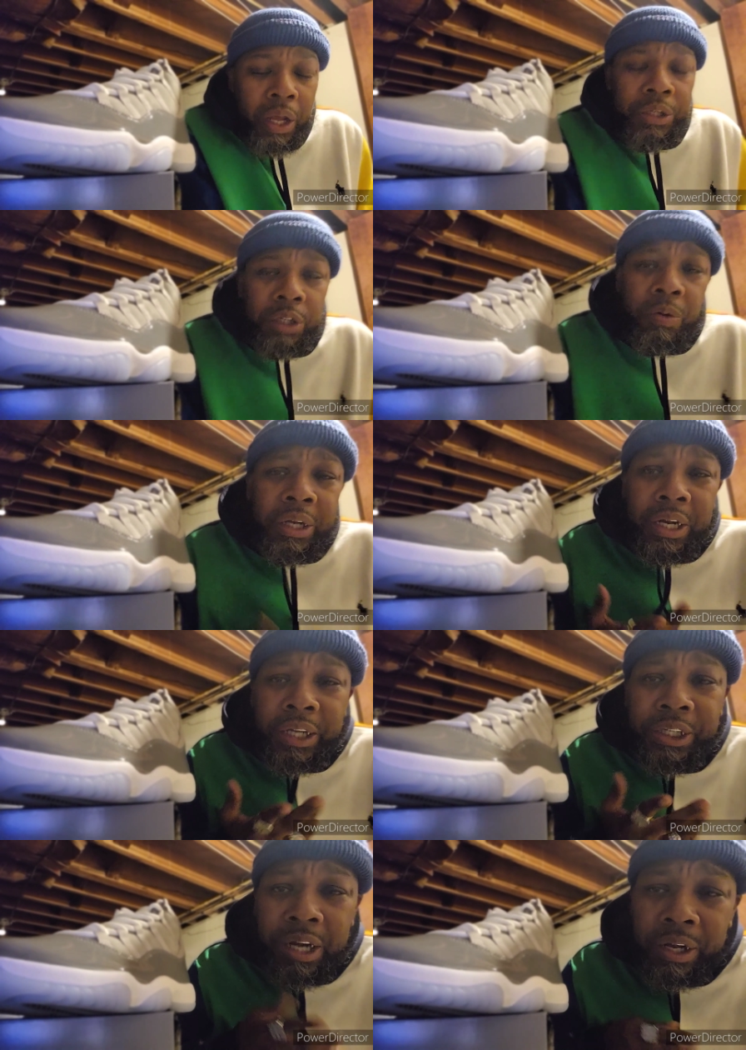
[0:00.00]
I just wanted to
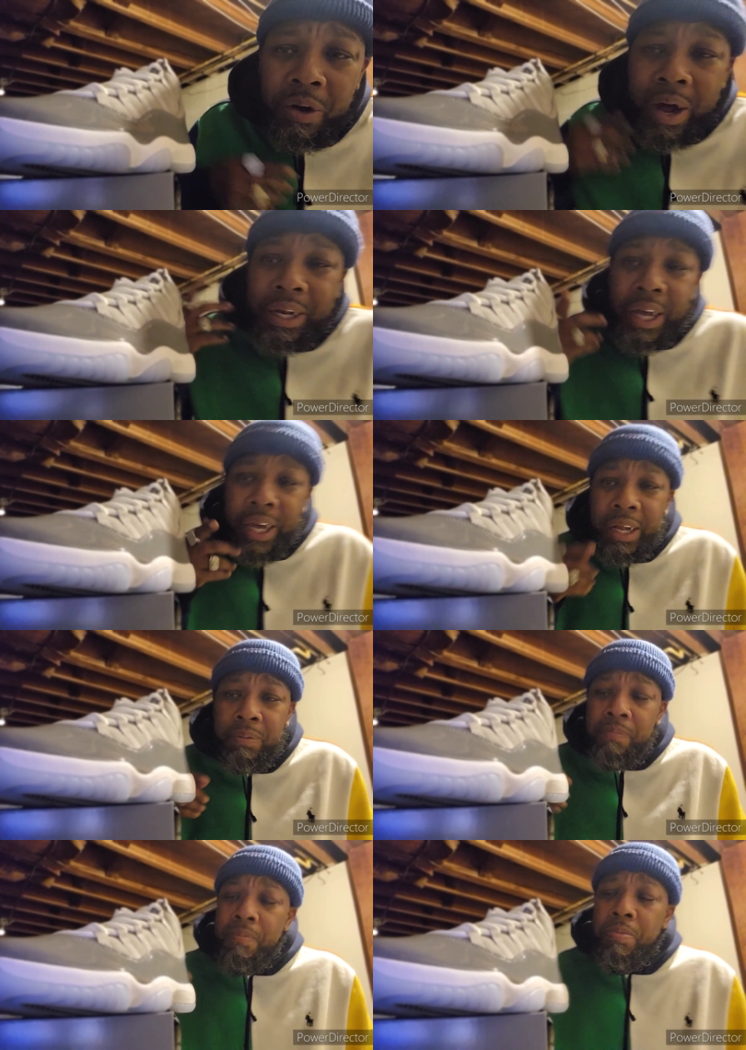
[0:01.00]
let y'all know I did get them.